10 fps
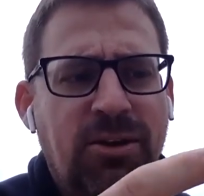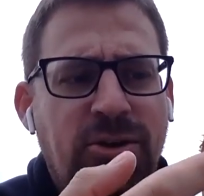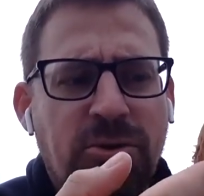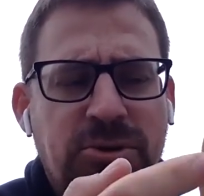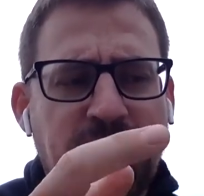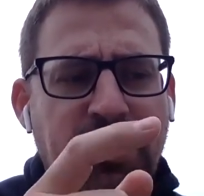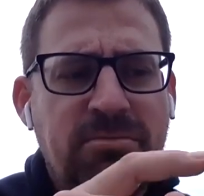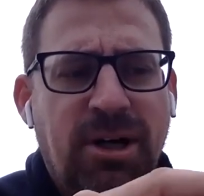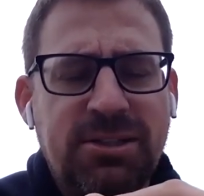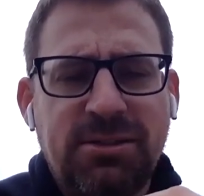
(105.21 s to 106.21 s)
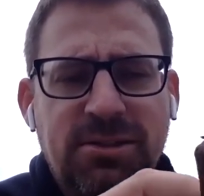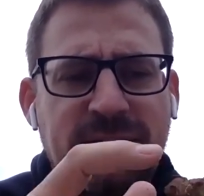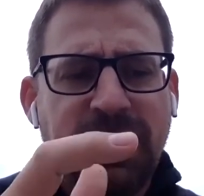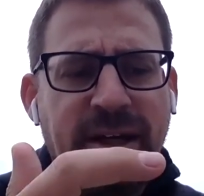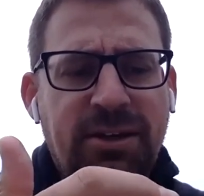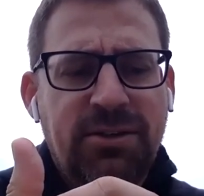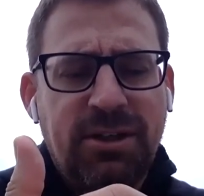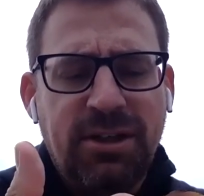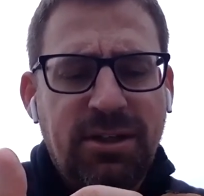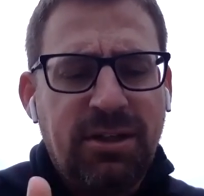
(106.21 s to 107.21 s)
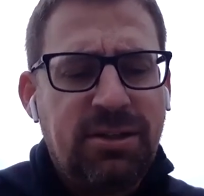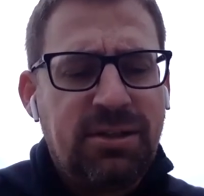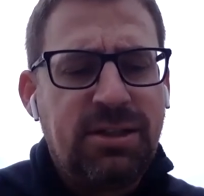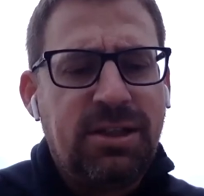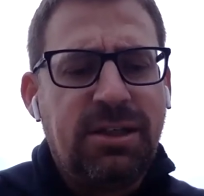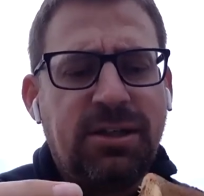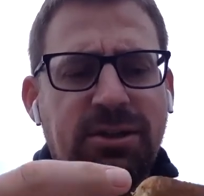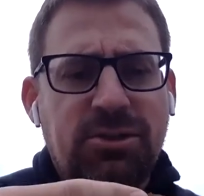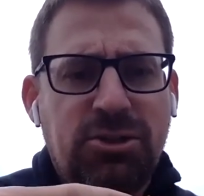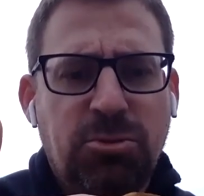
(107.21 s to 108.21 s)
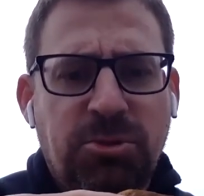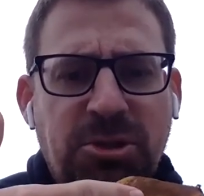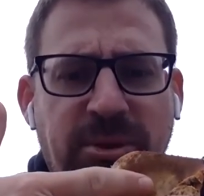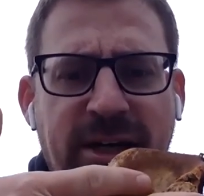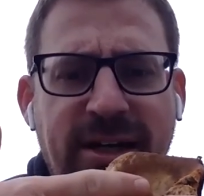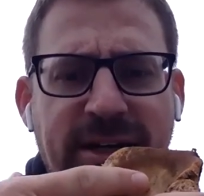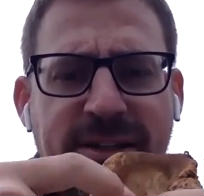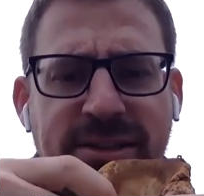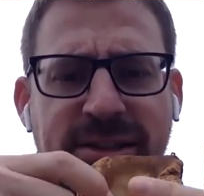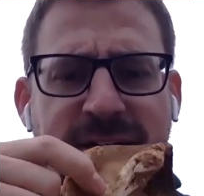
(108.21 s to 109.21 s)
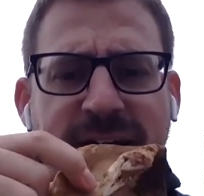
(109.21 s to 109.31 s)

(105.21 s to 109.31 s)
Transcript: Those three muscles, the supraspinatus,